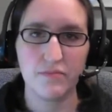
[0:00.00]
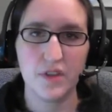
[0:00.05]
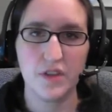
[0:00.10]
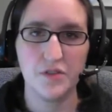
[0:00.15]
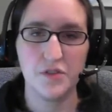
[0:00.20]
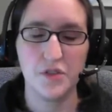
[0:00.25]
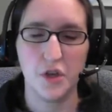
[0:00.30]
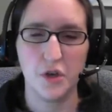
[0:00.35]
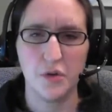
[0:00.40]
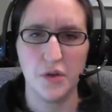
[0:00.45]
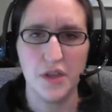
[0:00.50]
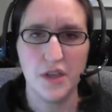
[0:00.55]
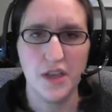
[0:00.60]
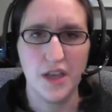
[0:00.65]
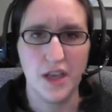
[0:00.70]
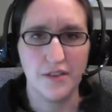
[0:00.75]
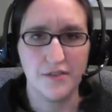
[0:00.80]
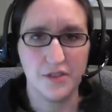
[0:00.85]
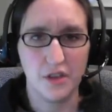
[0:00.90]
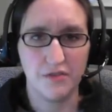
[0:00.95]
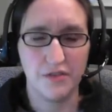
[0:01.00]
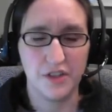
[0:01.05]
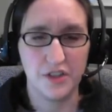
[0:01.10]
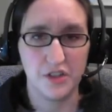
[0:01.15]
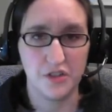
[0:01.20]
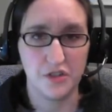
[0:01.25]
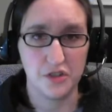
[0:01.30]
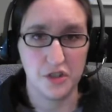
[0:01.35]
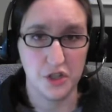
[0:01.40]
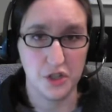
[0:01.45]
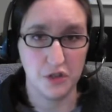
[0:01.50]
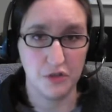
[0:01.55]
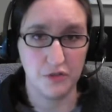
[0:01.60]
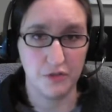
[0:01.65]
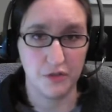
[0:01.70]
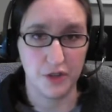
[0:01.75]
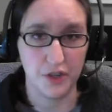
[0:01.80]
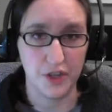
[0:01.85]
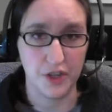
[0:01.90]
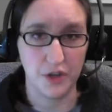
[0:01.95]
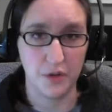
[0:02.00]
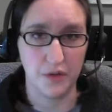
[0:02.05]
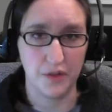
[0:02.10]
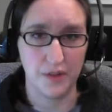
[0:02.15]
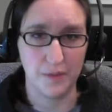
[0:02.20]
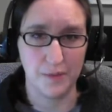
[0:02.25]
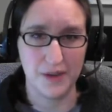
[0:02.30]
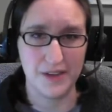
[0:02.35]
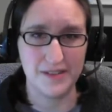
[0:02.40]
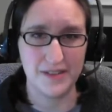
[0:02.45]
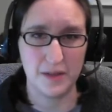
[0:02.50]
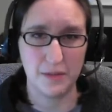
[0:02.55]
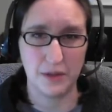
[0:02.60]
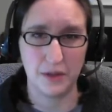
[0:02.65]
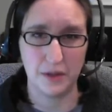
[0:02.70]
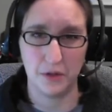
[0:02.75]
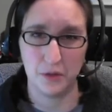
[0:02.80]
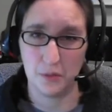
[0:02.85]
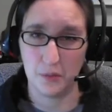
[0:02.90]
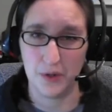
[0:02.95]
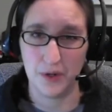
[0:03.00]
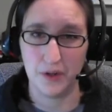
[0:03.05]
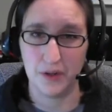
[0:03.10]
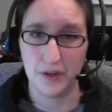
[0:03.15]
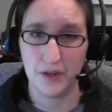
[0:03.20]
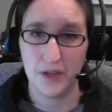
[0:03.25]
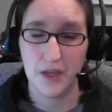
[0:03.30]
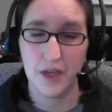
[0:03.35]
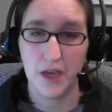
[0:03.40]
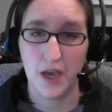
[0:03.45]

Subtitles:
So if solfege is new for you, then that might seem a little weird,